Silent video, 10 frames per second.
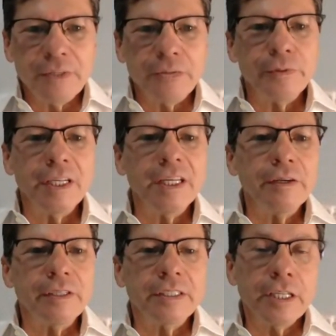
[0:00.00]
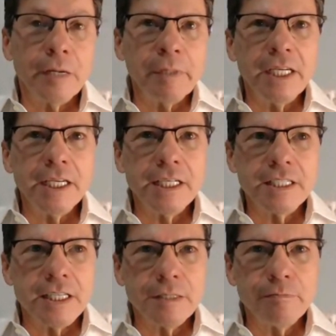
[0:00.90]
the company
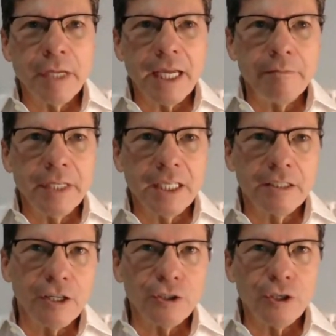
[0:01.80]
is becoming not